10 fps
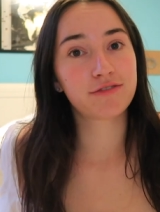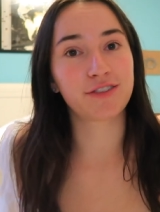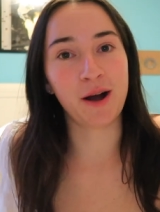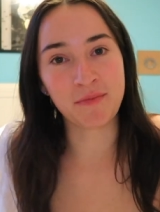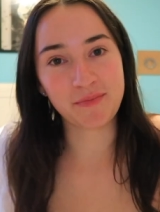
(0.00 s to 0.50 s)

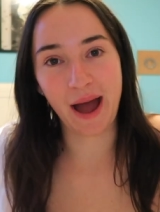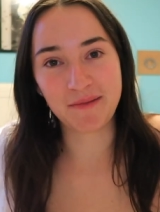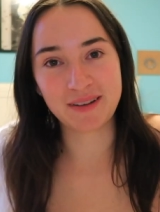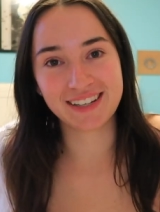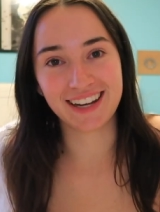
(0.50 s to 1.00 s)
from
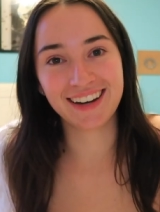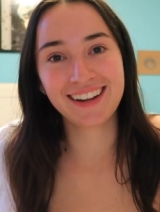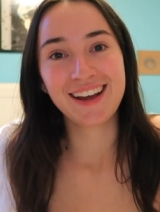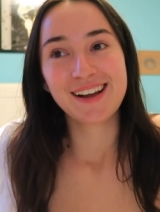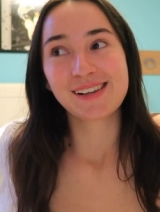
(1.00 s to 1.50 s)

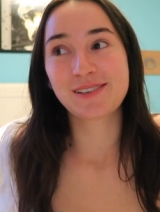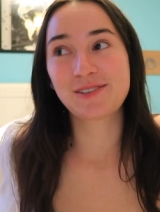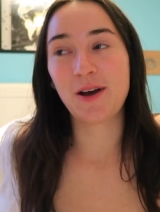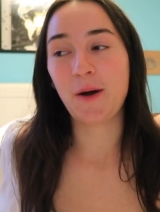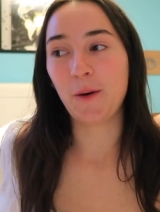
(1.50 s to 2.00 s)
badminton.
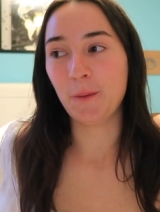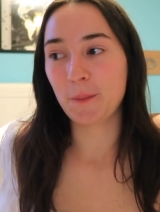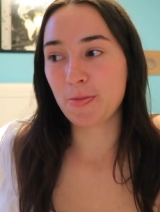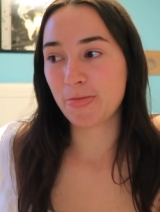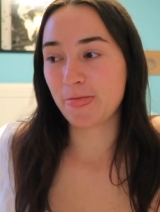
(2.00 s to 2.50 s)

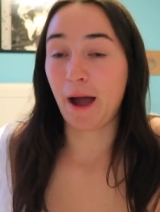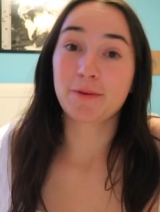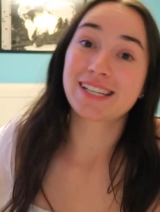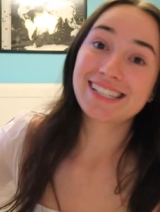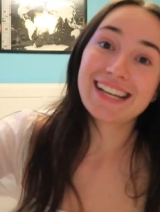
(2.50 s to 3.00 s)
So that
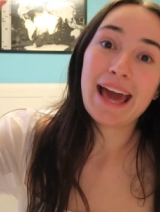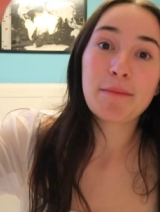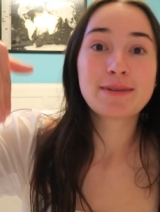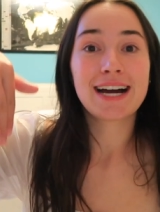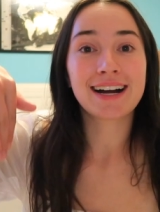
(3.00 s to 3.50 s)
was a
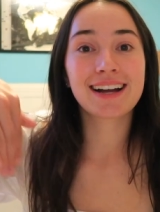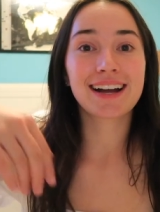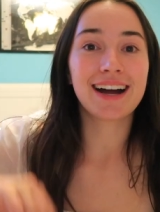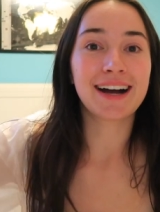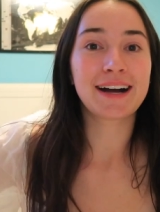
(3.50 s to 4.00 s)
slam
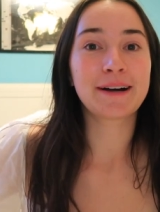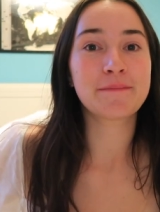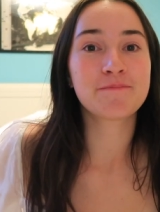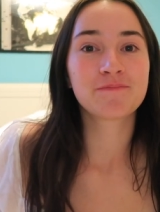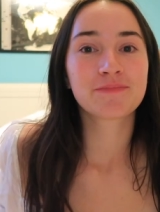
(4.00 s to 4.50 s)
dunk.
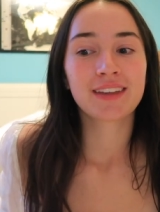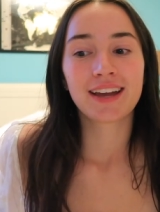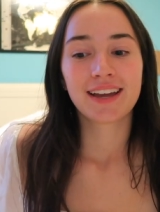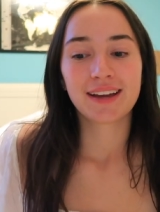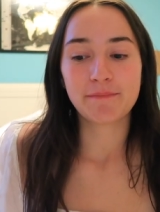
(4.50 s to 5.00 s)
Um,
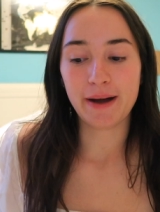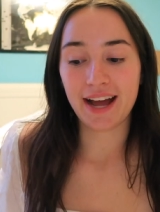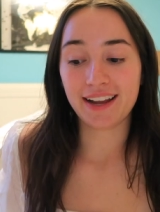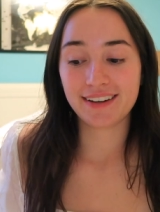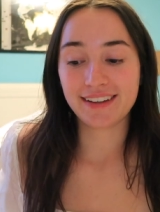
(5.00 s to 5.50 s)

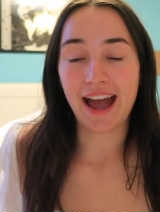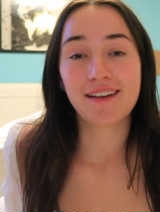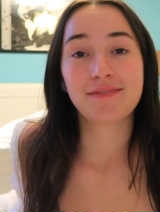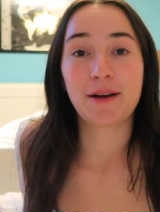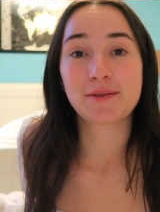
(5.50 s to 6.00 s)
but
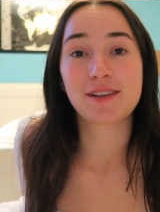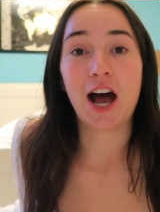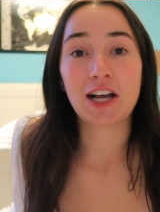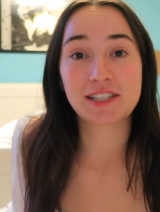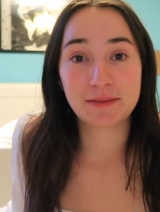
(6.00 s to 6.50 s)
yeah, that was
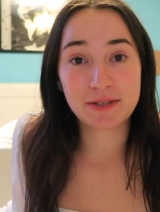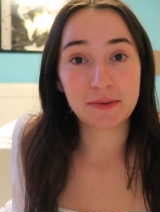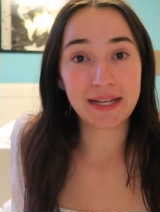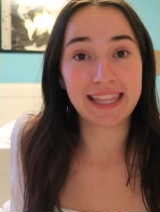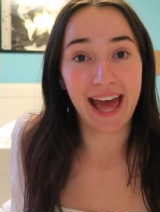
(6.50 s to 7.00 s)
awesome
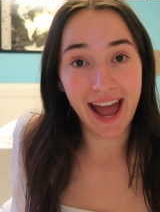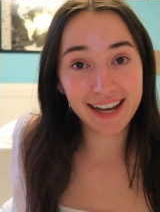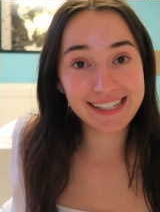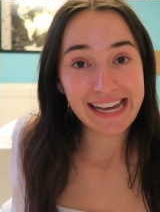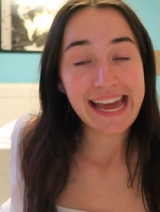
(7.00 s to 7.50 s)
to win
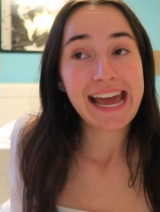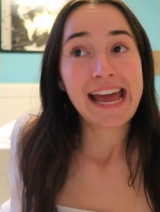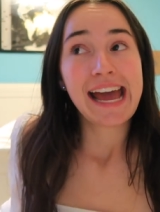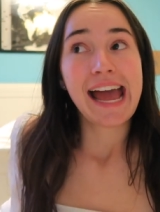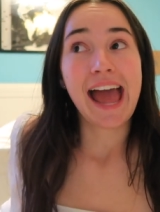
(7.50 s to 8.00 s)
that.
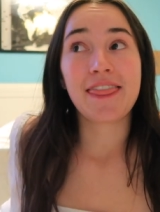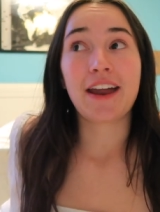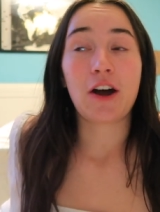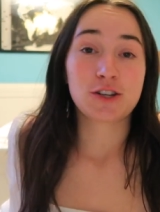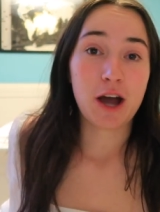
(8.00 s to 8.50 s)
And
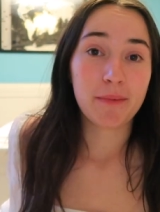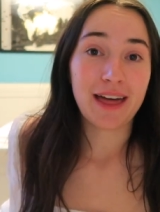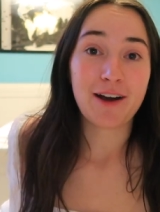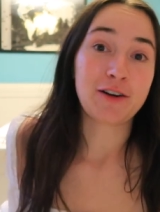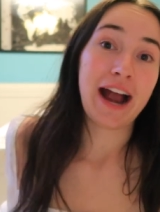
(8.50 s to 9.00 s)
then on top of
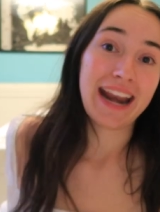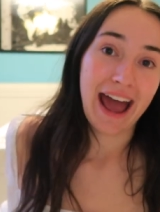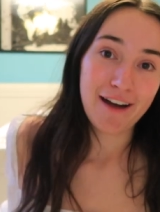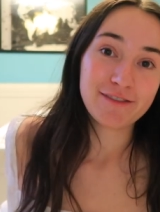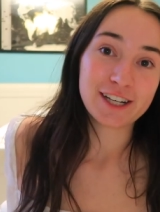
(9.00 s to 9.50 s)
that, right
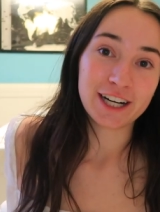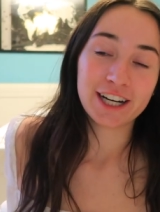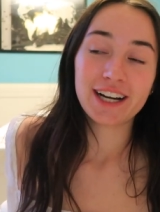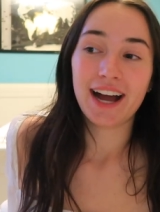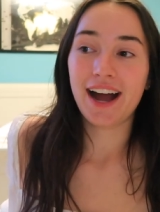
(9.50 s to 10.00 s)

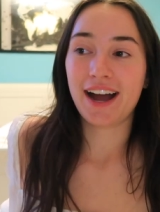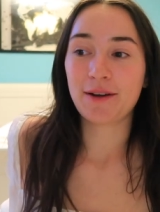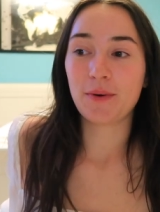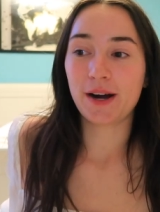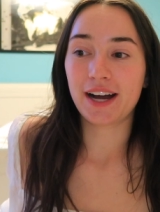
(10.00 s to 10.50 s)
after,
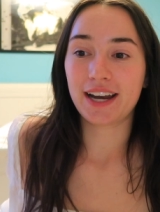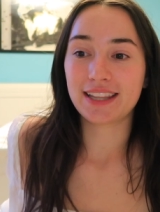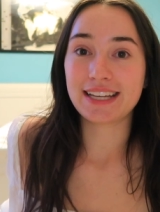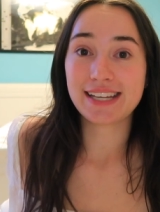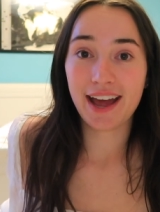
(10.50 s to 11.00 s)
I
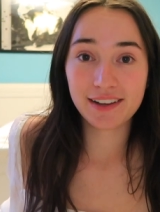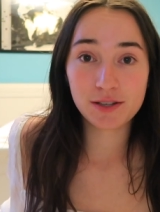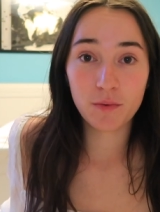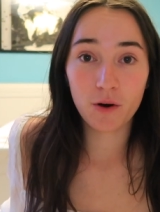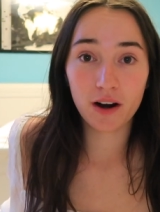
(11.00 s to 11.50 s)
won the
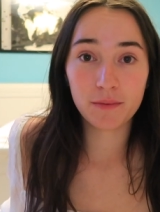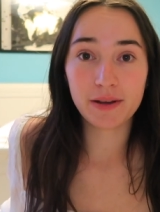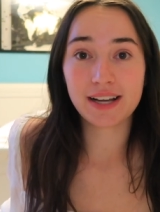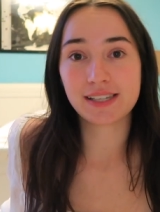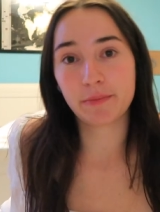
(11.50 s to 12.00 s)
tennis award
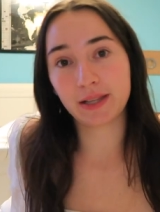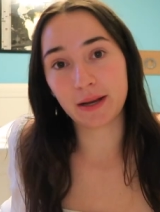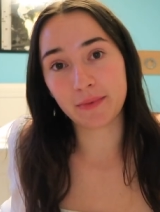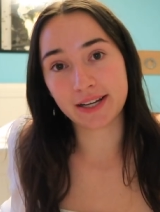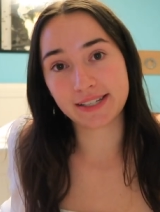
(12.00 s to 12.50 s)
because I
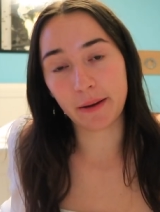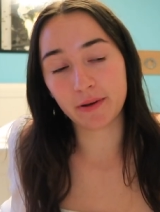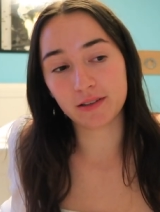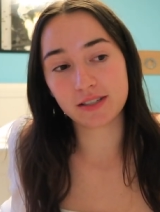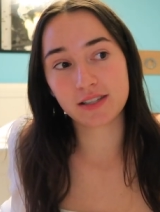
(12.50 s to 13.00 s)
played mixed
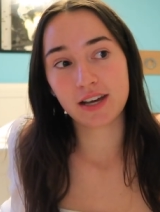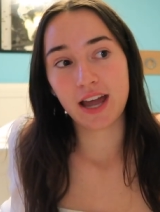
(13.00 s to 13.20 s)
doubles